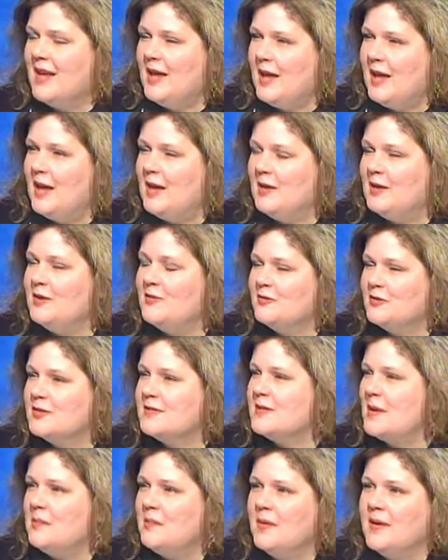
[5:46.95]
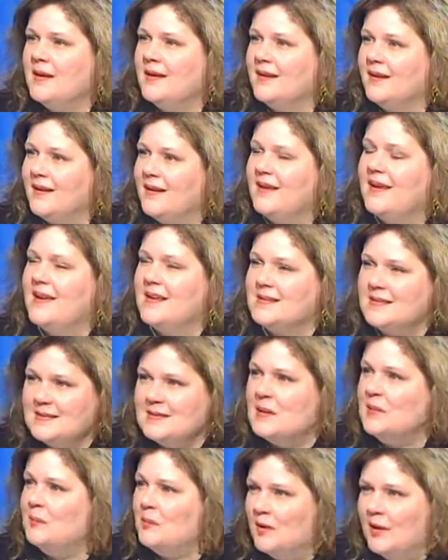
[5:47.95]
And for something as
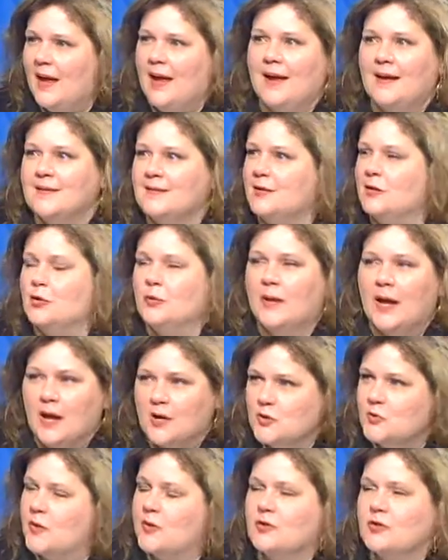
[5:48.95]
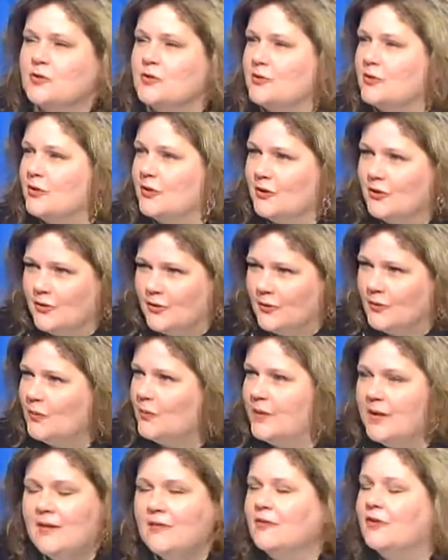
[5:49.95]
simple as a new cash register or
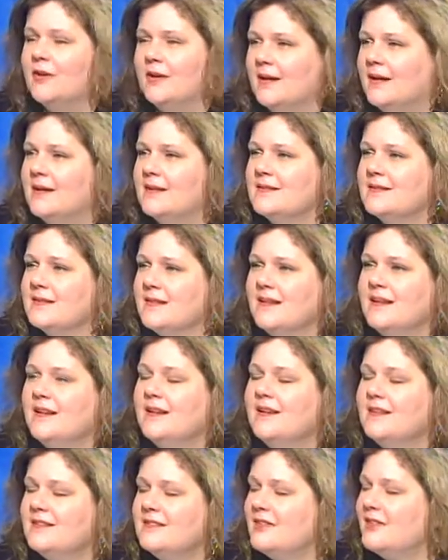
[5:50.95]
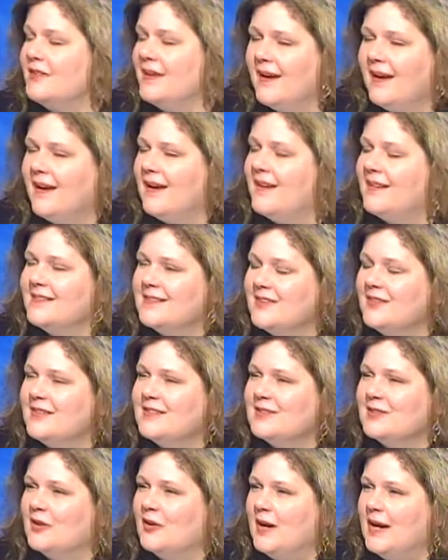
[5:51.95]
whatever it is. So so
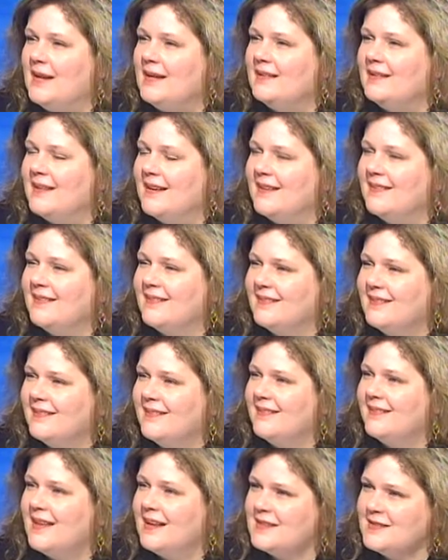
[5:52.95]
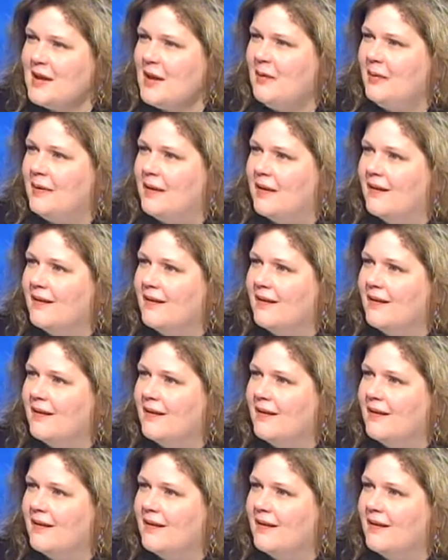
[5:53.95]
it's great that that's out there.